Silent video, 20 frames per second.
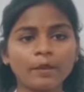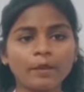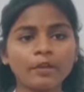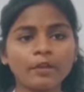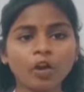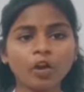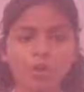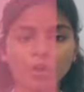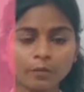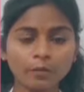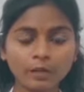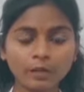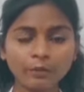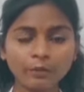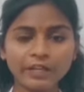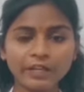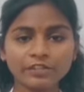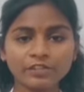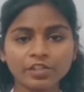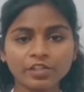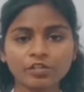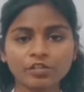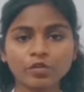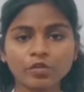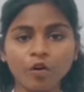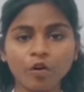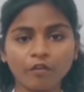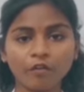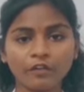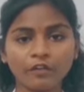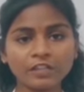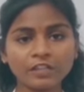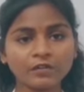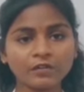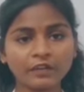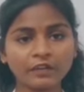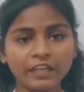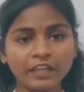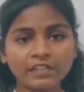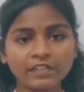Normal breast tissue often
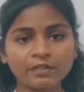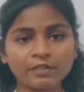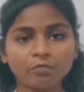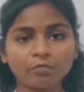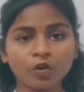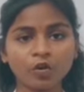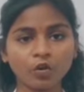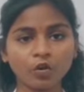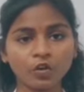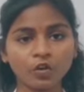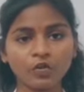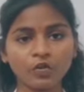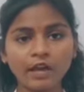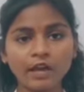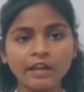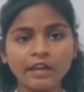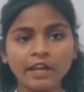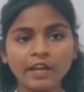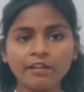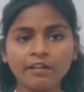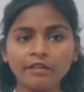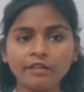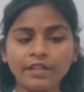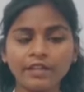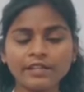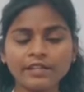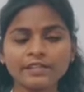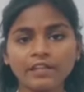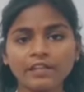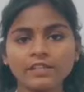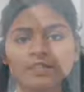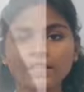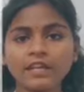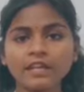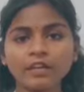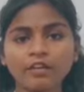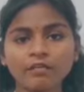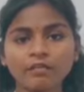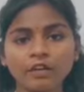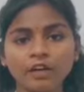feels nodular and varies at
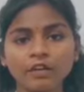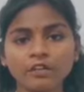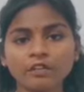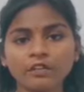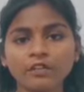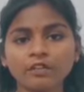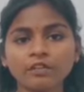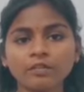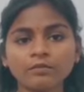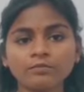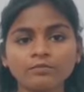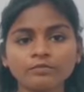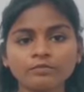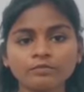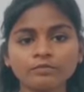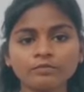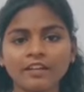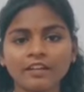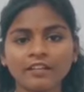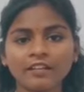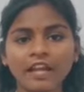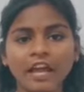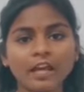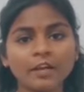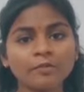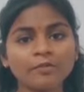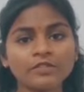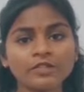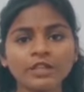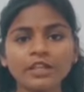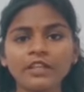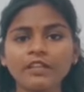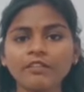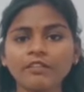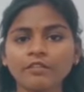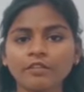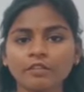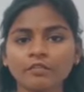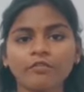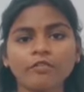different times in
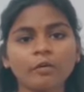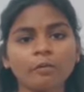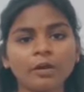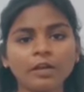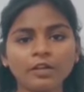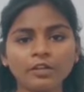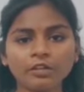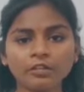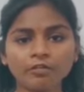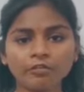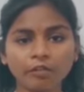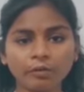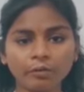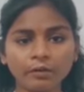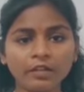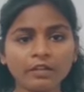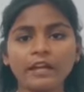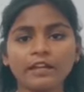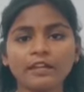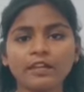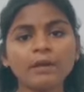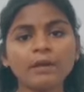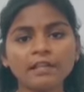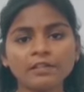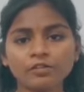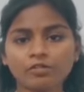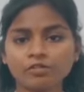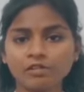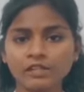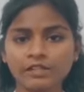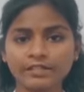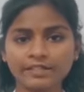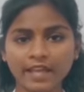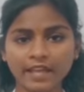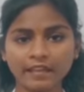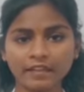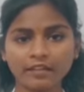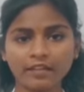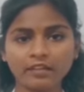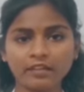women to women at a menstrual
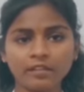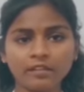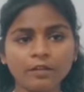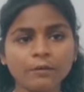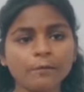cycle.